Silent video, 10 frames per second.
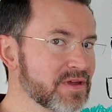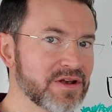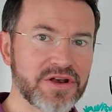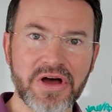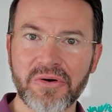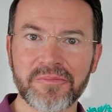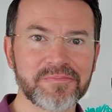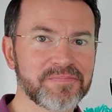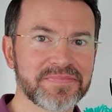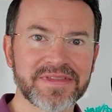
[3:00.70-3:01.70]
No.
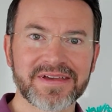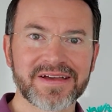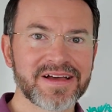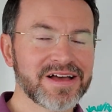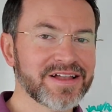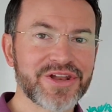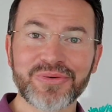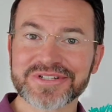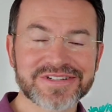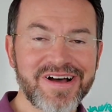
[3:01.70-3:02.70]
No,
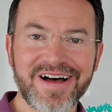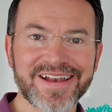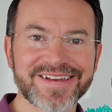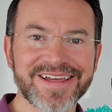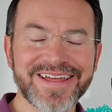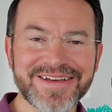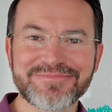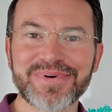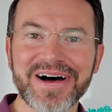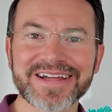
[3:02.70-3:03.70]
it's not.
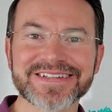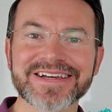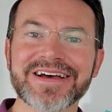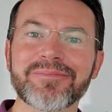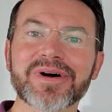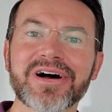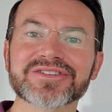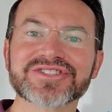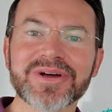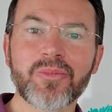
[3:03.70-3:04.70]
But
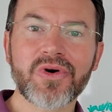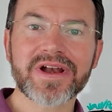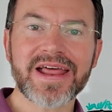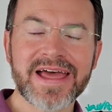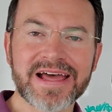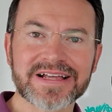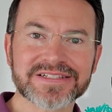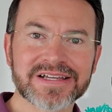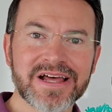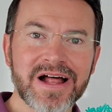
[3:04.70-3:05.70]
because someone
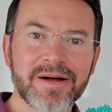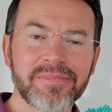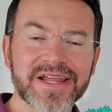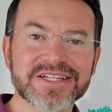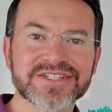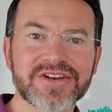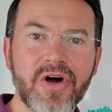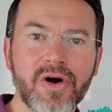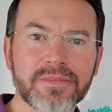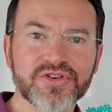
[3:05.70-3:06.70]
has placed an
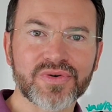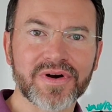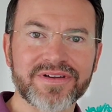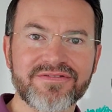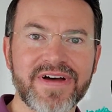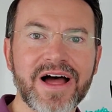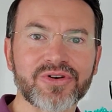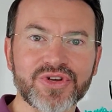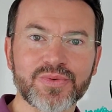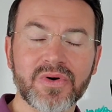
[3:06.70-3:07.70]
arbitrary
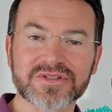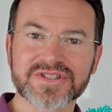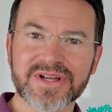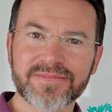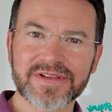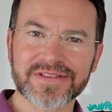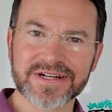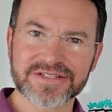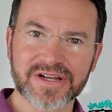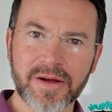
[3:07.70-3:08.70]
value on something that
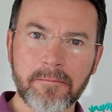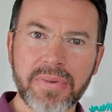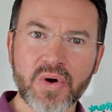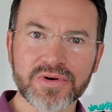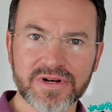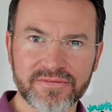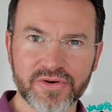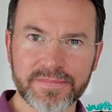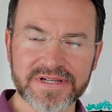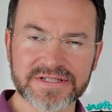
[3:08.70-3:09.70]
is a component of
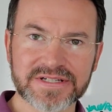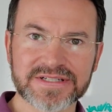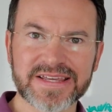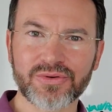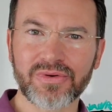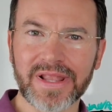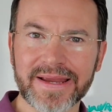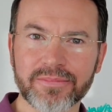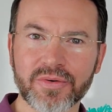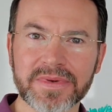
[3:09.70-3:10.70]
your business, either
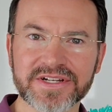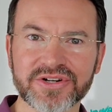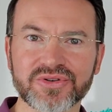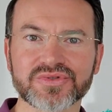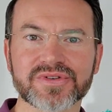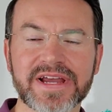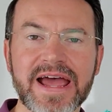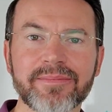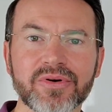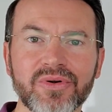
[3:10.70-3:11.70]
labor, materials, or
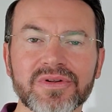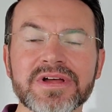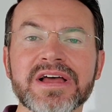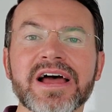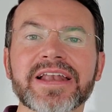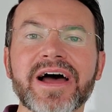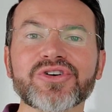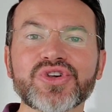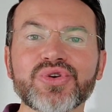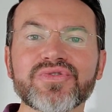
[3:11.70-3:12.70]
capital, now
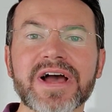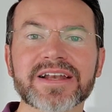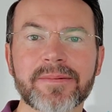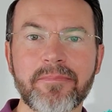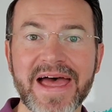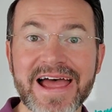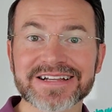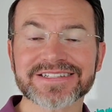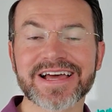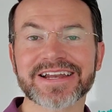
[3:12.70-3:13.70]
you've got to
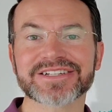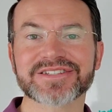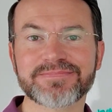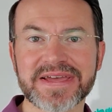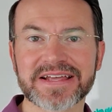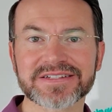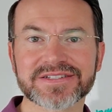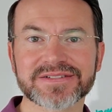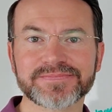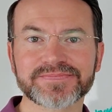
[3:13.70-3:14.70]
pass that expense